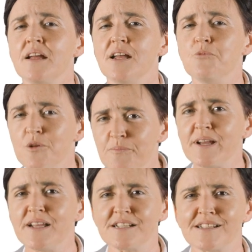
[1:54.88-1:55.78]
It would
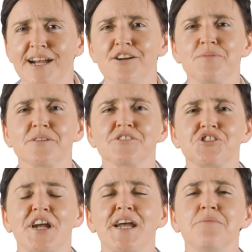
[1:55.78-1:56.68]
be a terrible
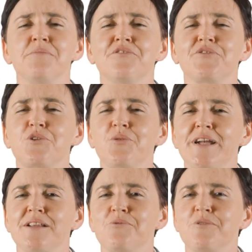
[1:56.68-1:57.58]
shame if the
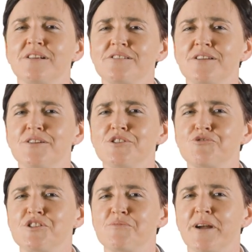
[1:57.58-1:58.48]
Queen were to lose
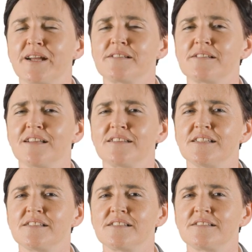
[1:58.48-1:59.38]
respect at
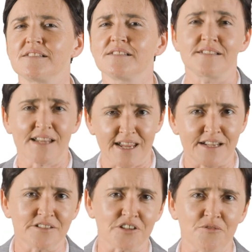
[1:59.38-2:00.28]
this
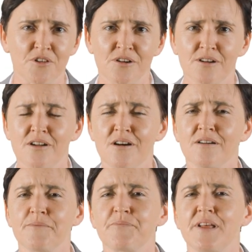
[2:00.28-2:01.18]
stage of her
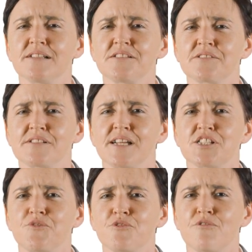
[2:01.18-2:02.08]
long and
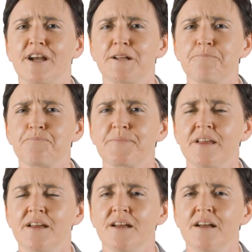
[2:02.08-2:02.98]
successful reign.
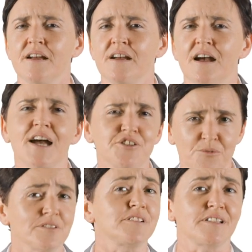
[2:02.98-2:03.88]
I don't want to